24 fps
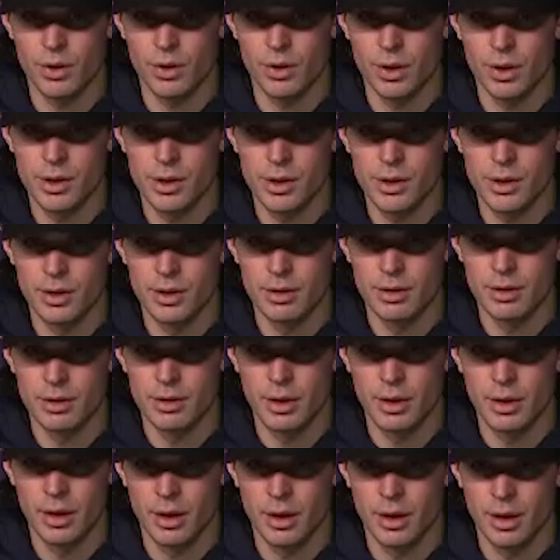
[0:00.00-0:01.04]
us.
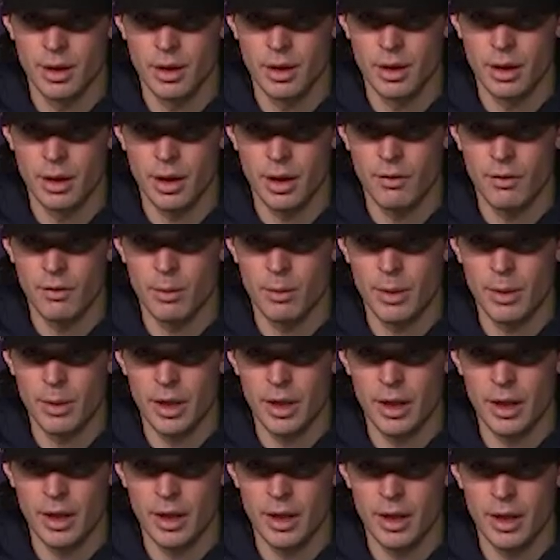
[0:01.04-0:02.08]
Everybody,
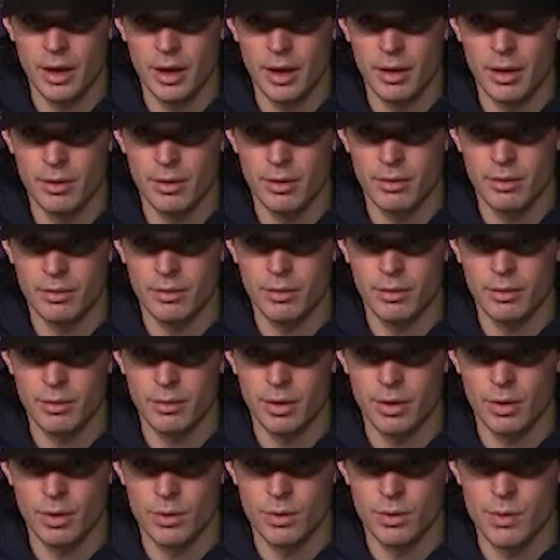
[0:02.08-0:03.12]

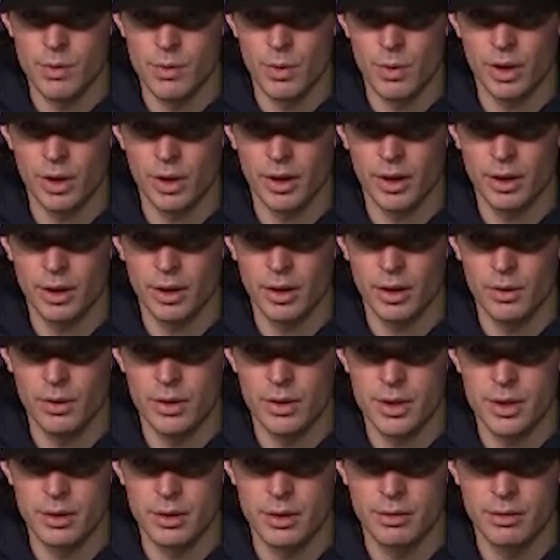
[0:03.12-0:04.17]
was working in
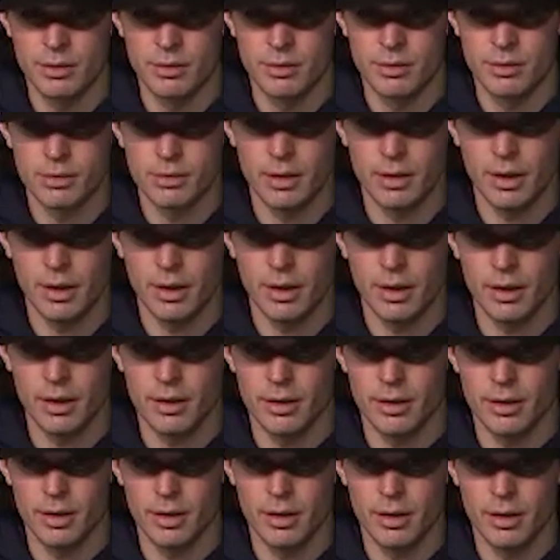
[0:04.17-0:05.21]
unison
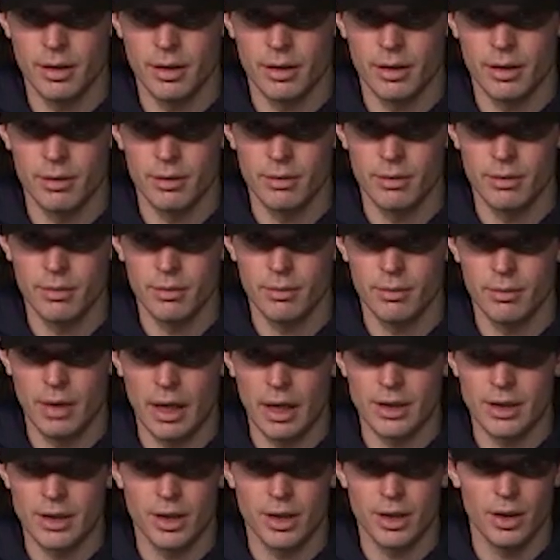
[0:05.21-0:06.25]
and
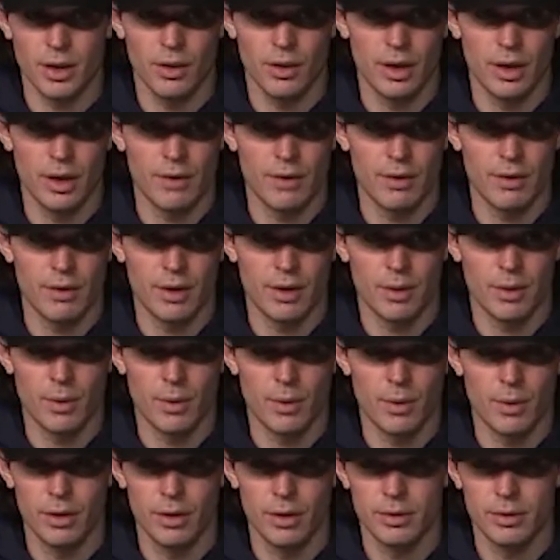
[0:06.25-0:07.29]
executed everything
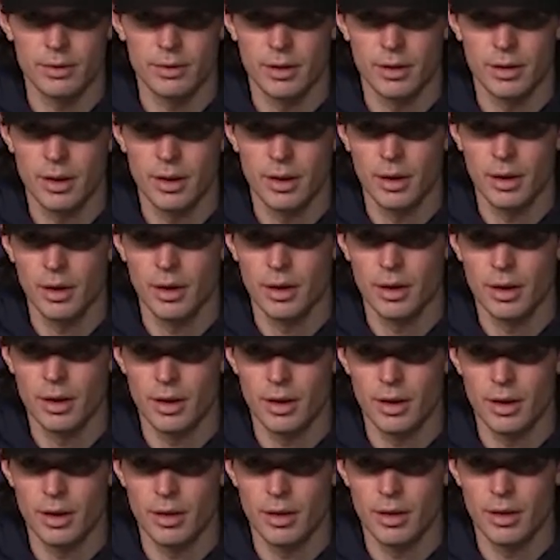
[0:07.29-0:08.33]
well.
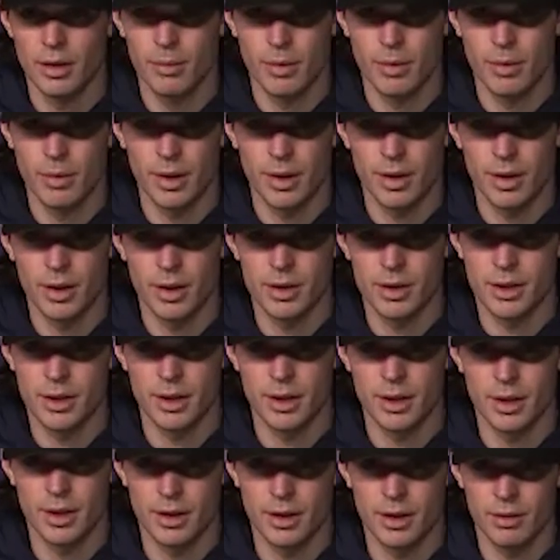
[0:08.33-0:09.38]
I
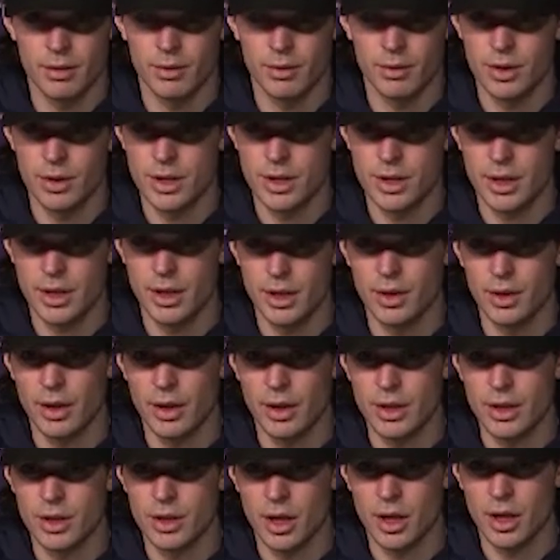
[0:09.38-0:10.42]
thought we just did a great
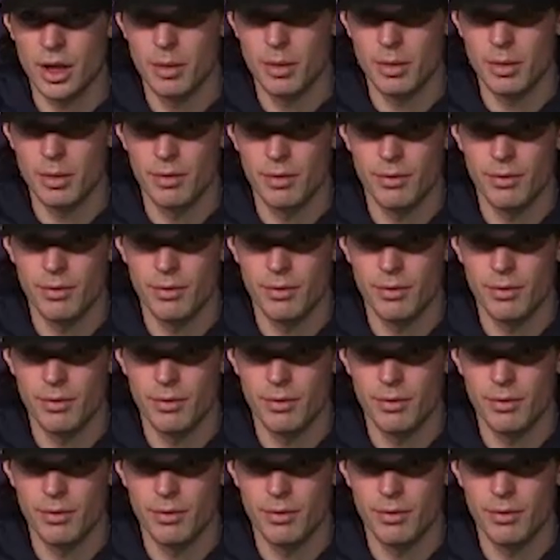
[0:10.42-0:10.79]
job of